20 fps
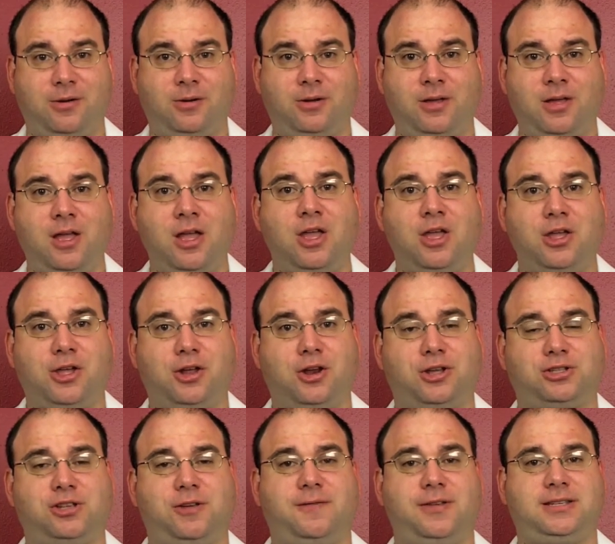You can
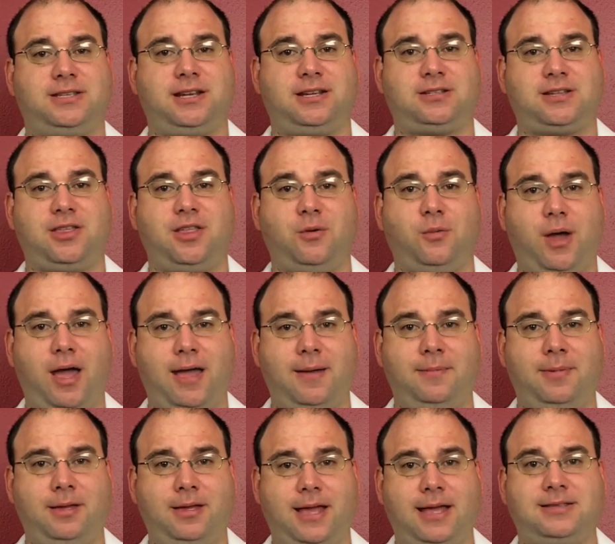also visit us on the
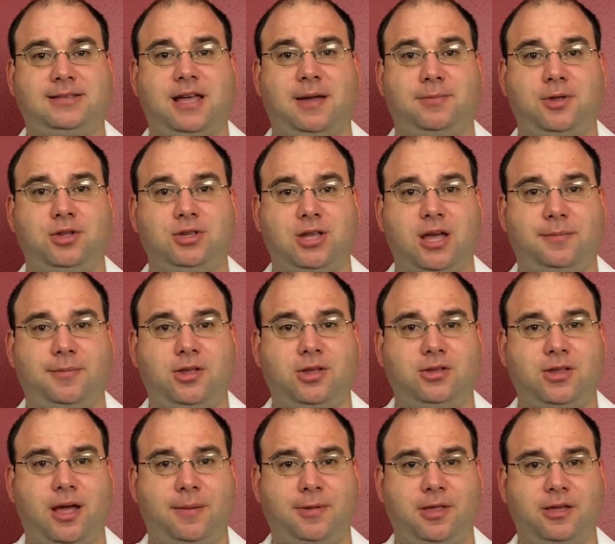web at w w
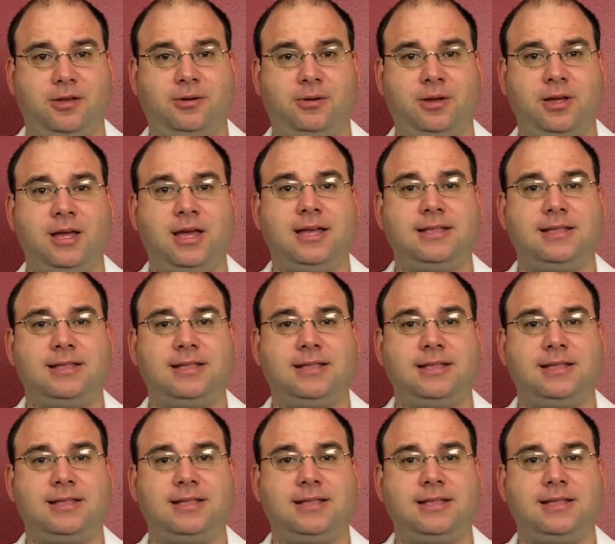w